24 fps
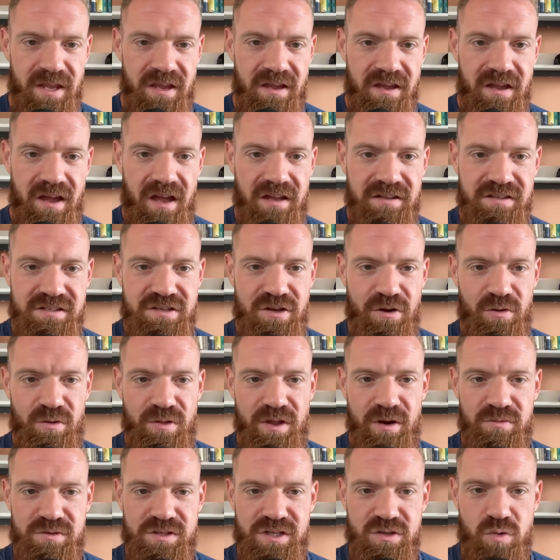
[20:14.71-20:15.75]
And so
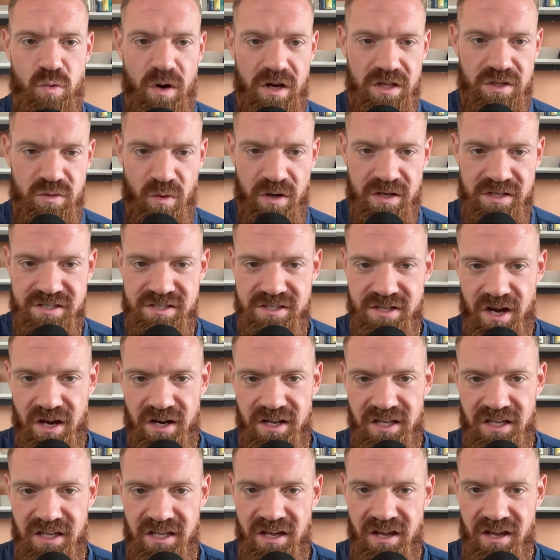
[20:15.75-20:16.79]
there was a 2020
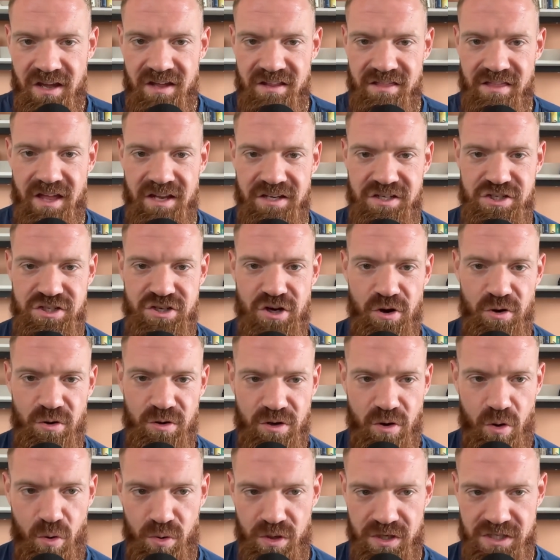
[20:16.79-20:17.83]
study that showed
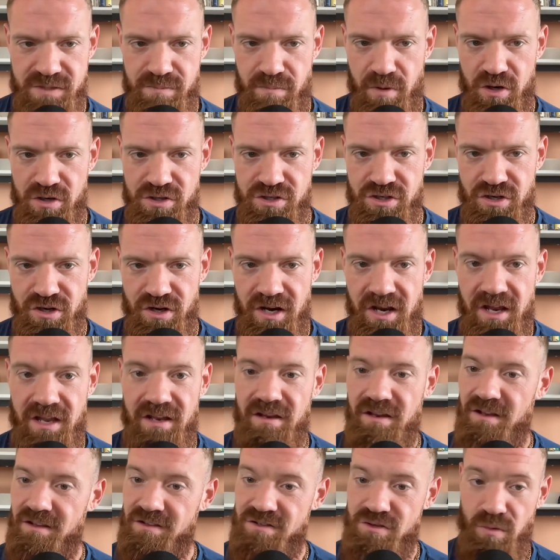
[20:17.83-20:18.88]
cold exposure
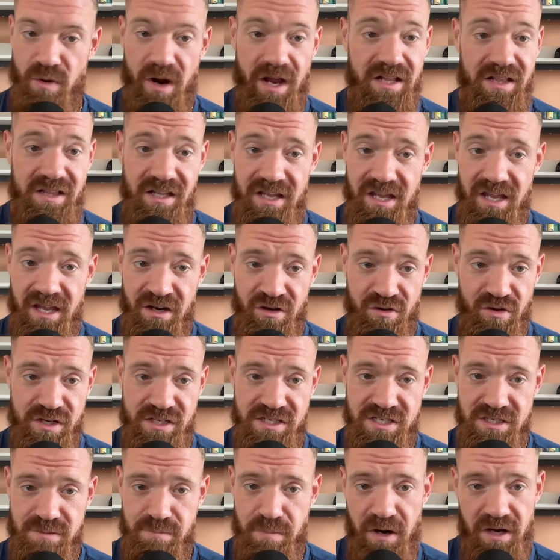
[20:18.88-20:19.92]
directly
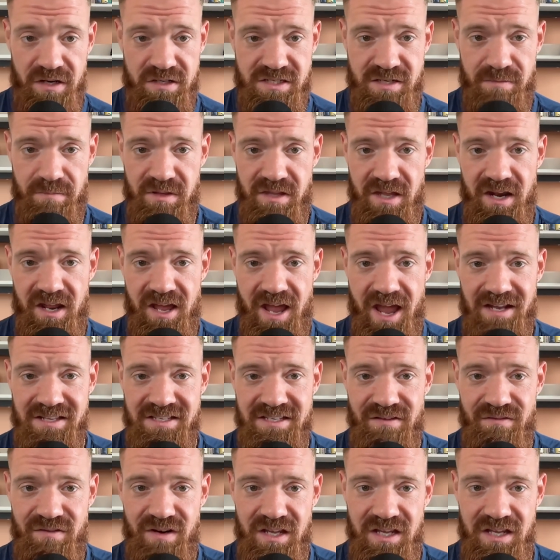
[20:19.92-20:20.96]
increases parasympathetic
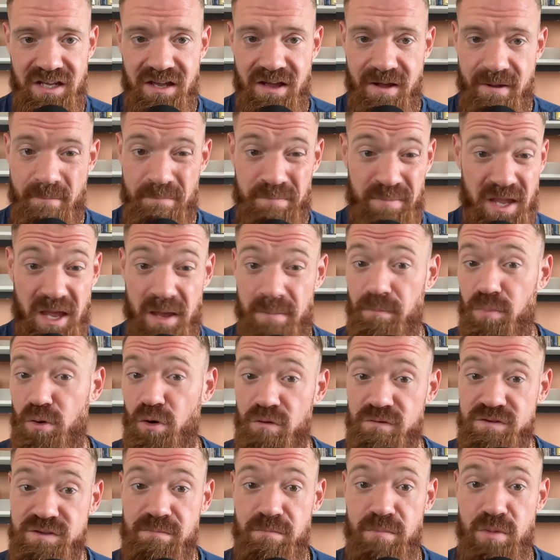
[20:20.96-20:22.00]
activity,
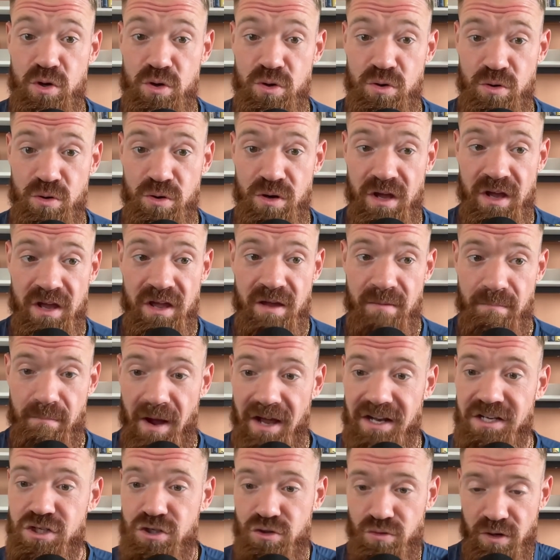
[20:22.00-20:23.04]
improves mood
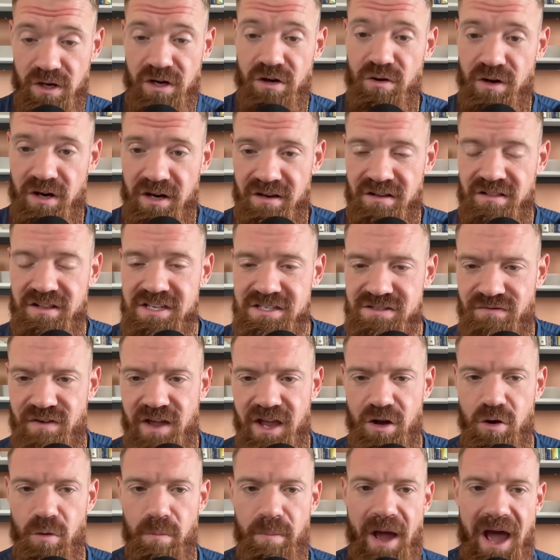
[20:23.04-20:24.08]
by triggering these
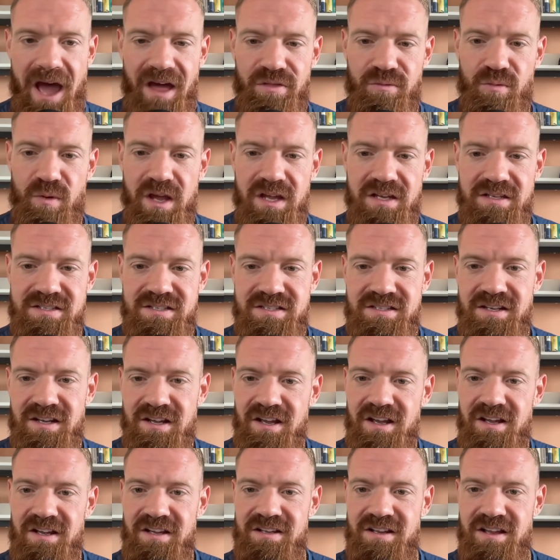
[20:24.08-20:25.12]
vagal pathways.
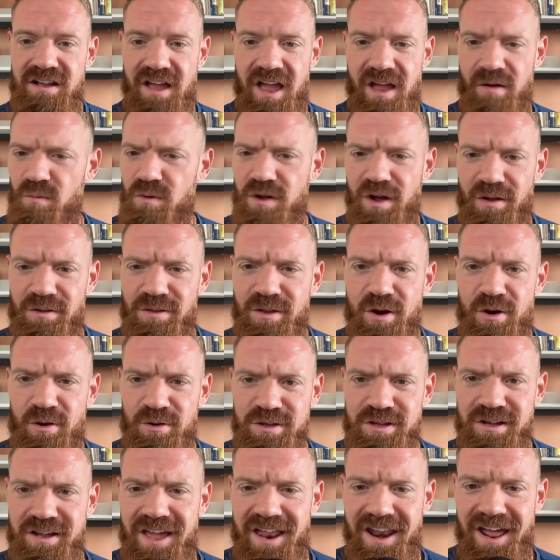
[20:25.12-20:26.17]
And we all know
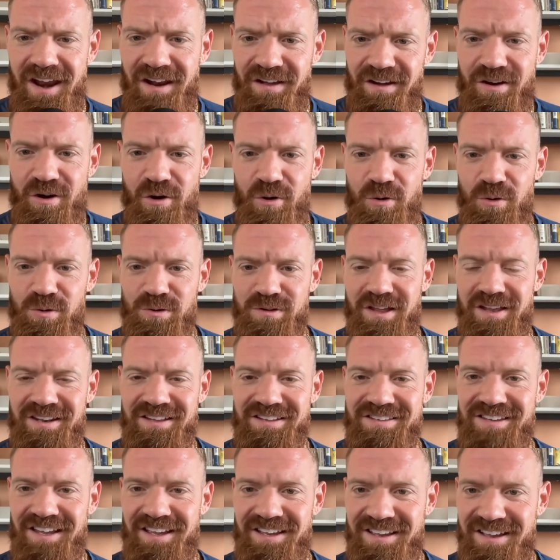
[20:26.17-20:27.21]
you get out of cold and
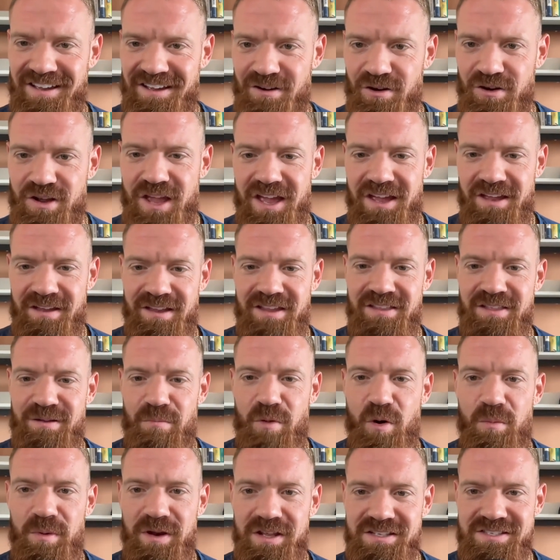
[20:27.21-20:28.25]
it's like, okay, in the
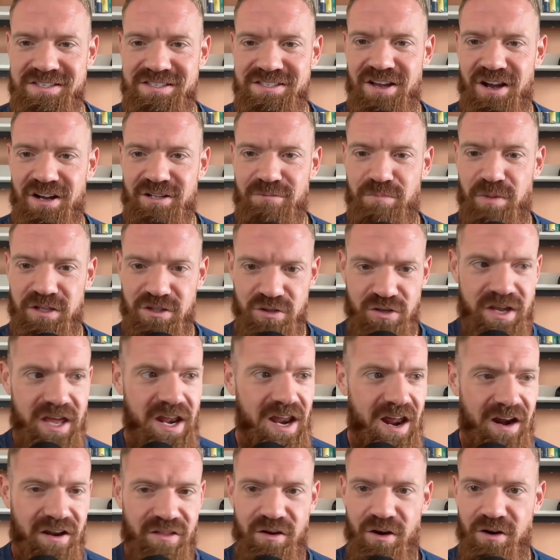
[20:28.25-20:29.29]
moment it sucked, but you get
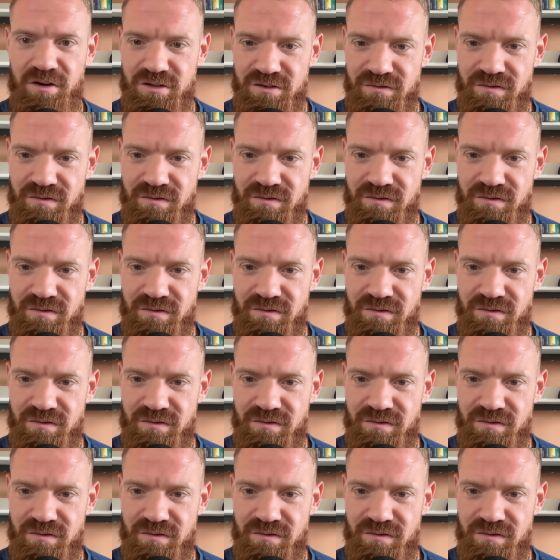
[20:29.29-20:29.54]
out of there and you've